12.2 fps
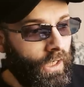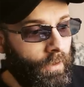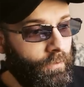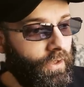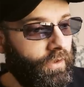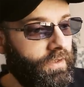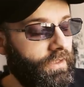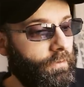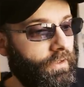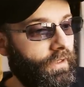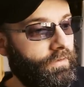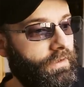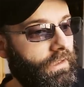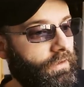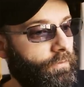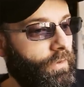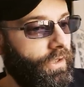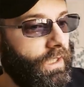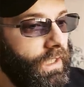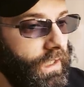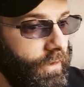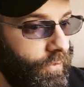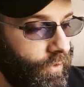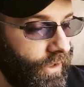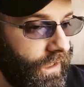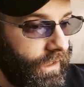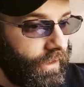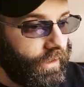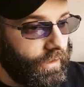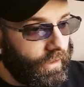I'm gutted. I'm going to have to leave my keyboard here.